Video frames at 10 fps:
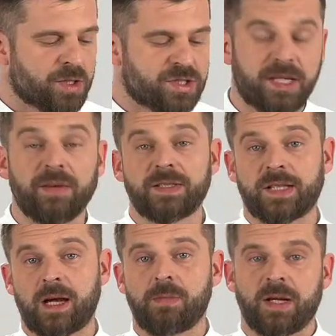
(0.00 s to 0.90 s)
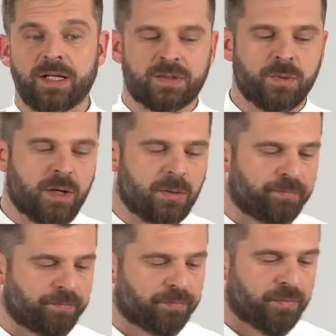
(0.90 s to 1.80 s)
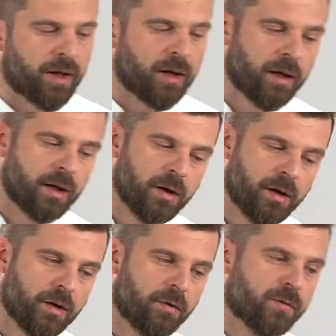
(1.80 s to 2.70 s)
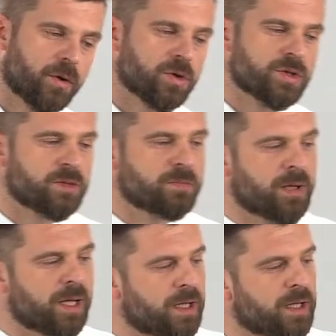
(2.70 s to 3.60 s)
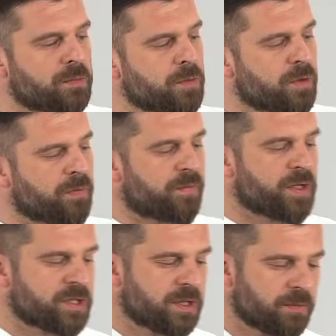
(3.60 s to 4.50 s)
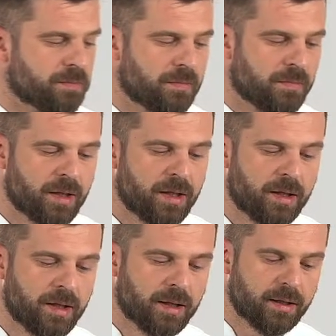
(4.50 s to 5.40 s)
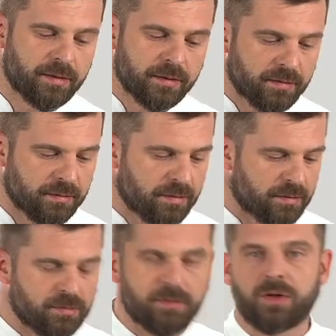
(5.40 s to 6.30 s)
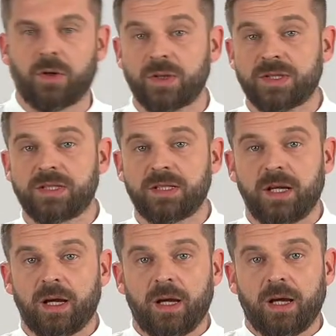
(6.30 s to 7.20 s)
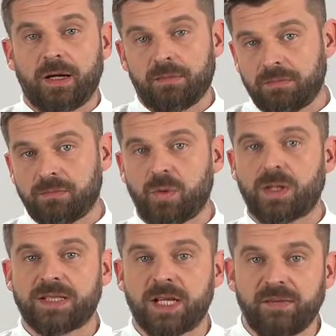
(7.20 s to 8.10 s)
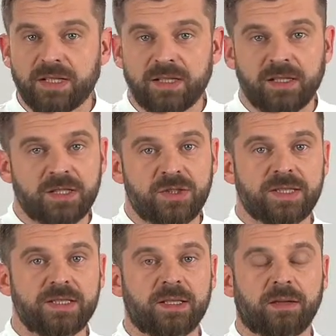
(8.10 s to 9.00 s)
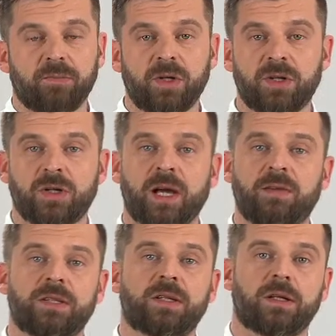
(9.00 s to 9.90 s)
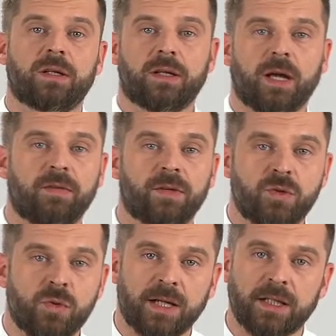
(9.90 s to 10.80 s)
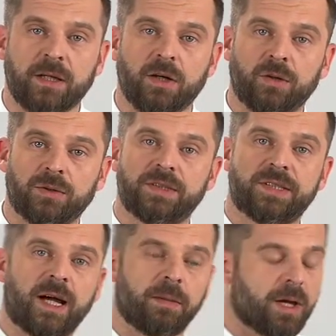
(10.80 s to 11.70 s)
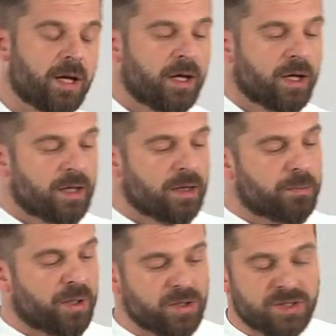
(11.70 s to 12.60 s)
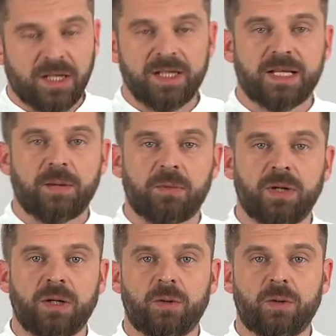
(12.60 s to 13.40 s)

which saves time as well. Of course, making it more efficient causes savings in electricity. You don't have to have it running all the time. Because it heats up really